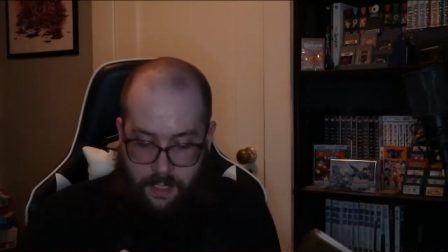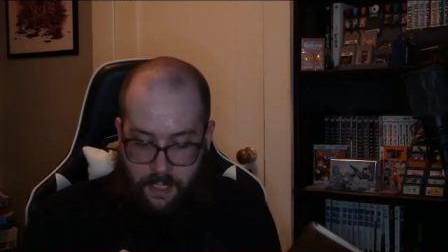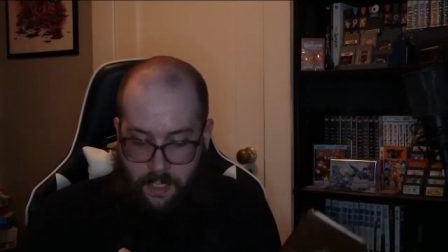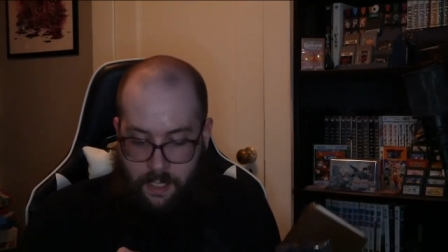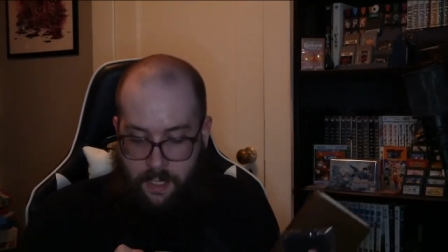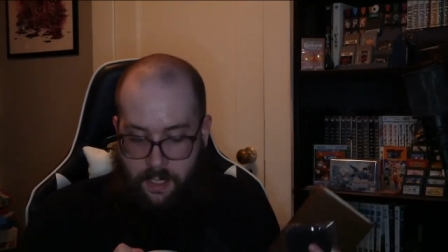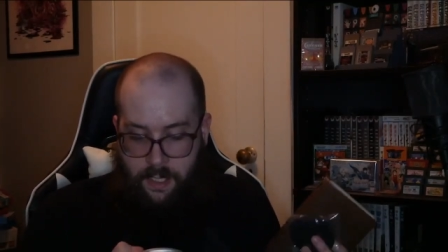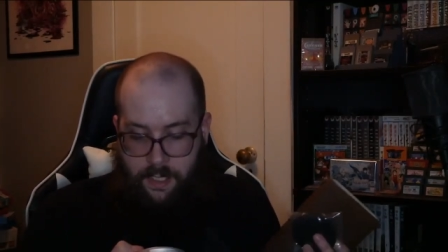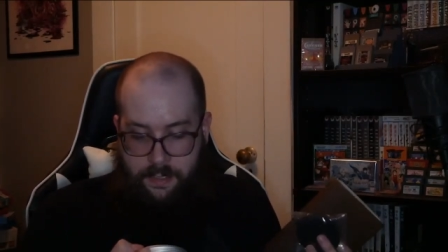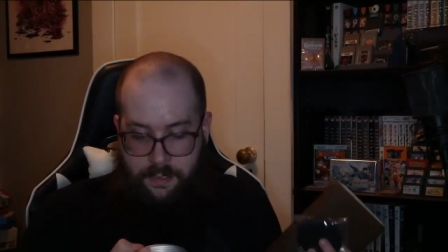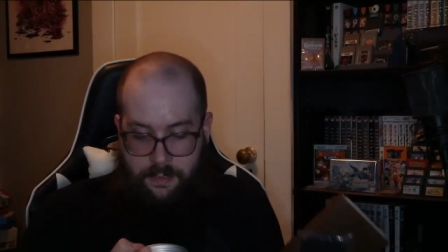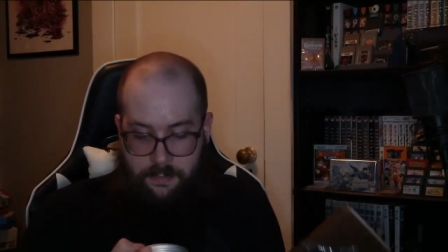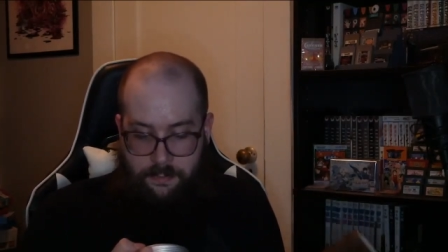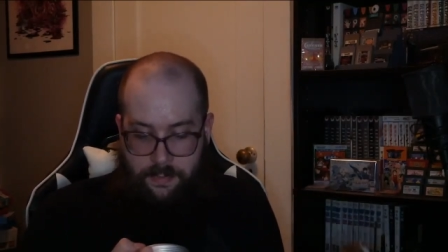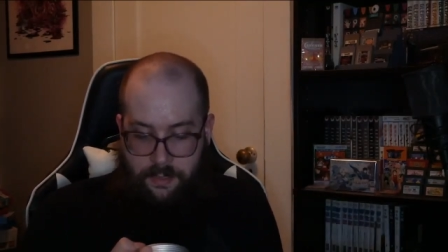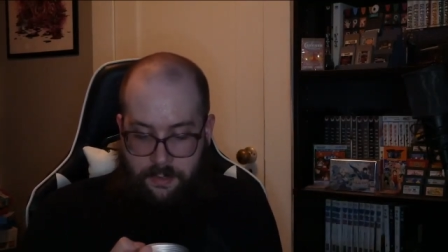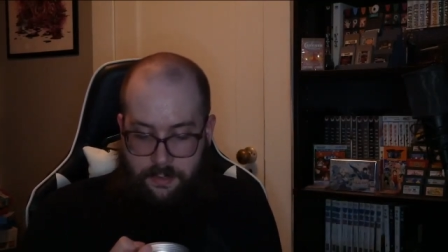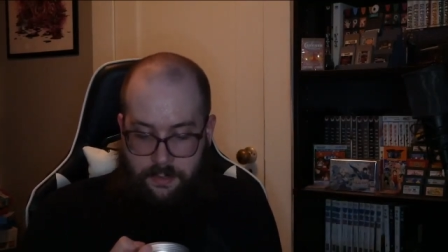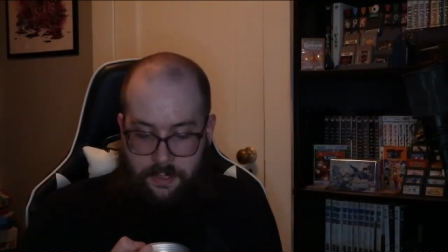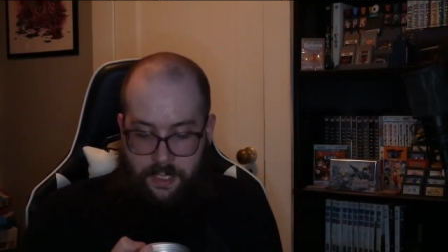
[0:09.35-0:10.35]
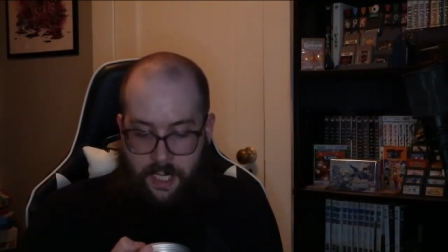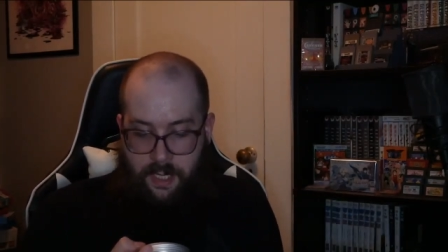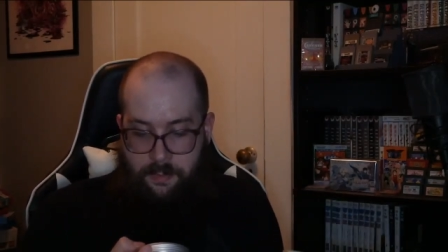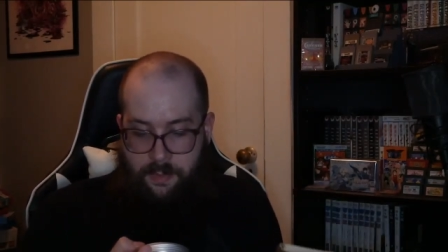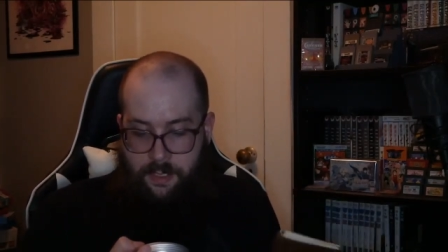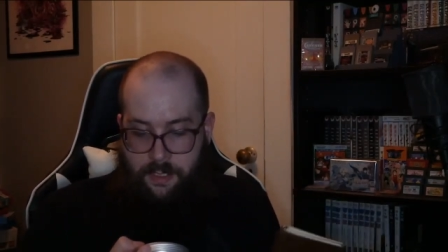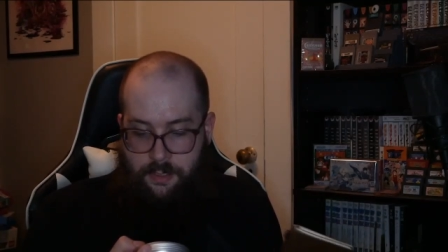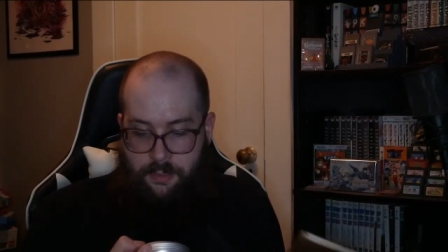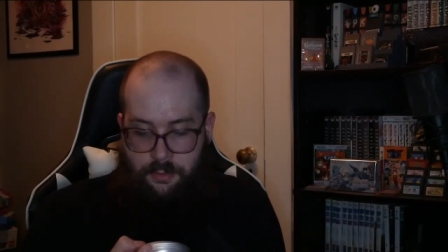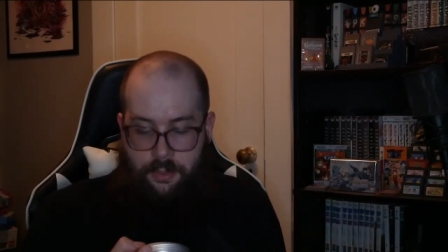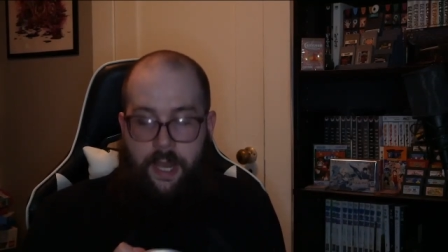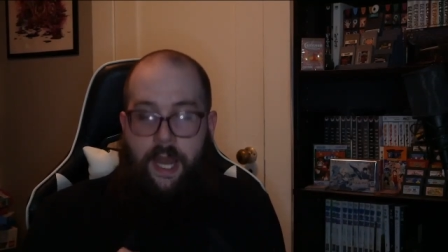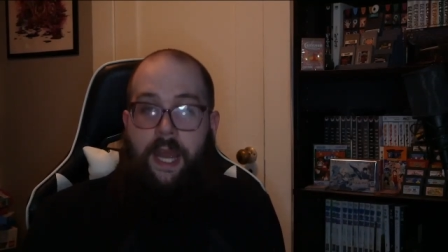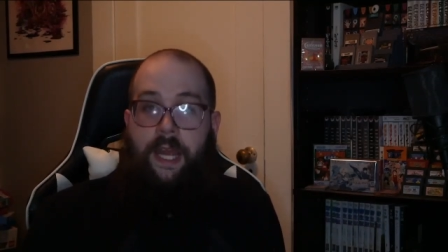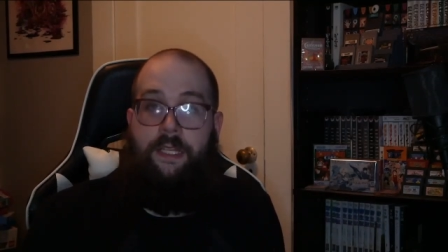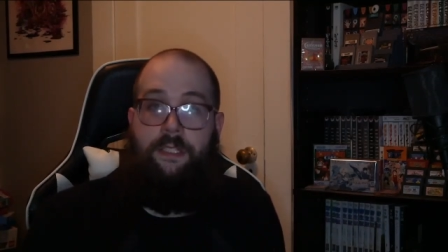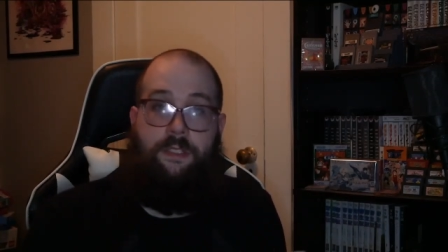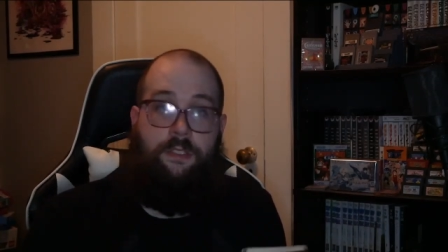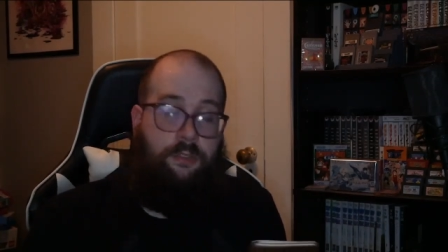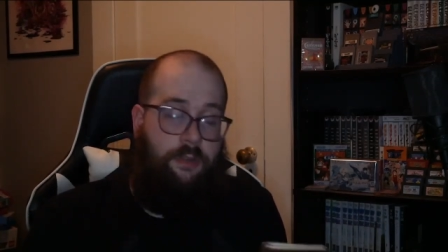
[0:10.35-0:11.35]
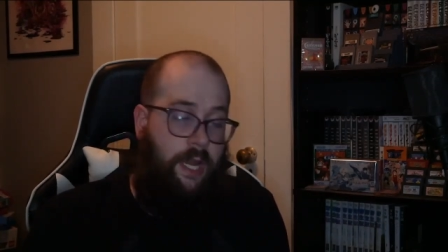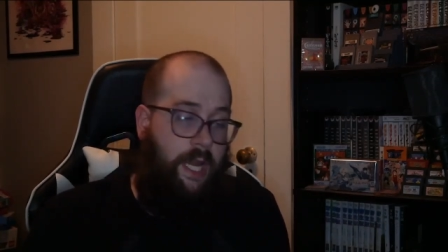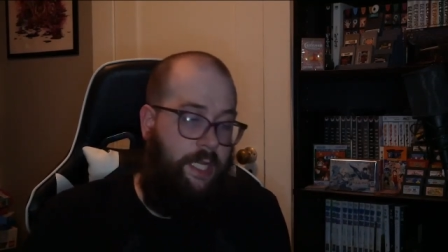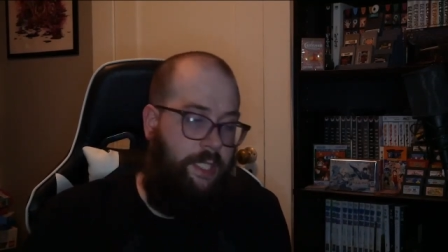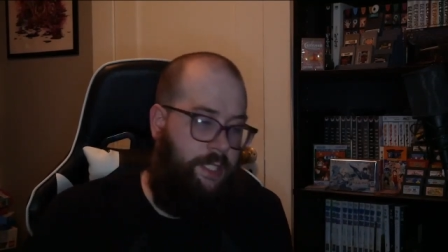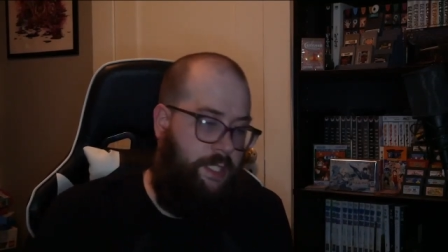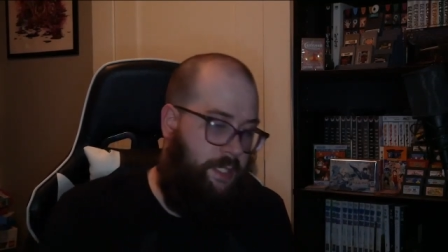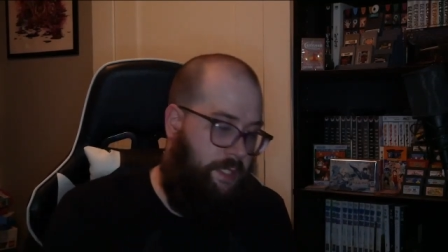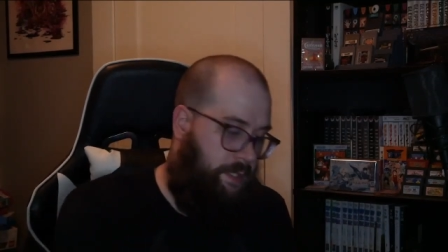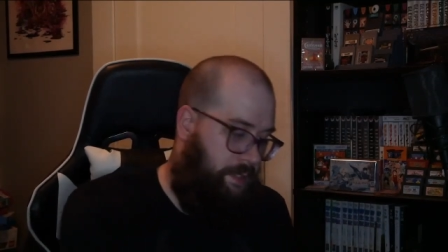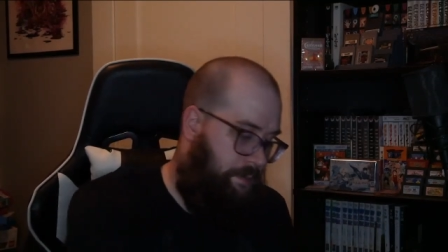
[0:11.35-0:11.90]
has some mildew damage, cracks, scratches.